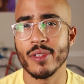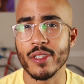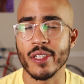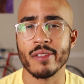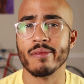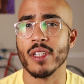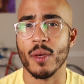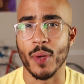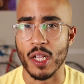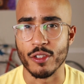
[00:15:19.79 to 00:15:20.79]
good
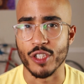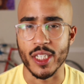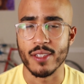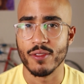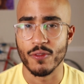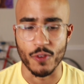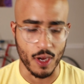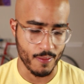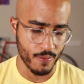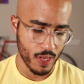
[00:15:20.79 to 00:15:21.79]
apology
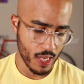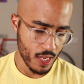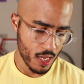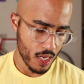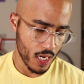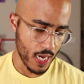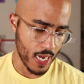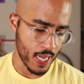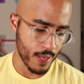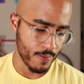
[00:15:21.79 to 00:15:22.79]
from
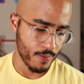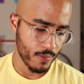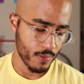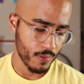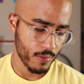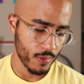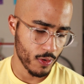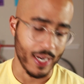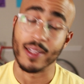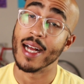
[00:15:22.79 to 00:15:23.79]

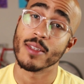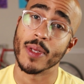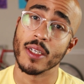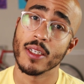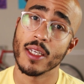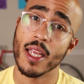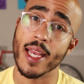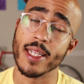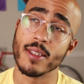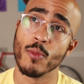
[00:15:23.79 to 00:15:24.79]
Greg Glassman.
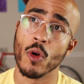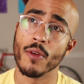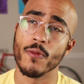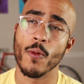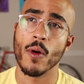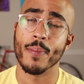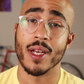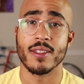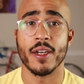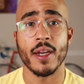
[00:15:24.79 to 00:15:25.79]
It's more for
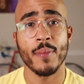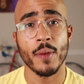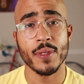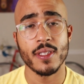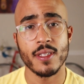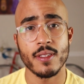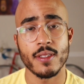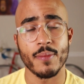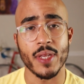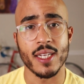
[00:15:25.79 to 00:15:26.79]
posterity purposes
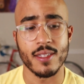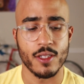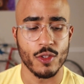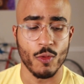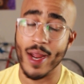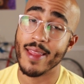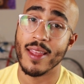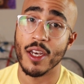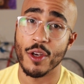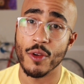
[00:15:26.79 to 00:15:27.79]
because it's the right
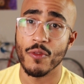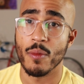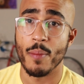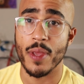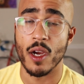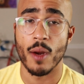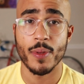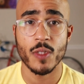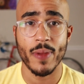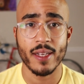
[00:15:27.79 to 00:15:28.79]
thing to do from a PR
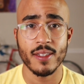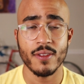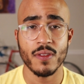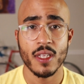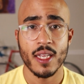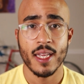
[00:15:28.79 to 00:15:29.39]
perspective.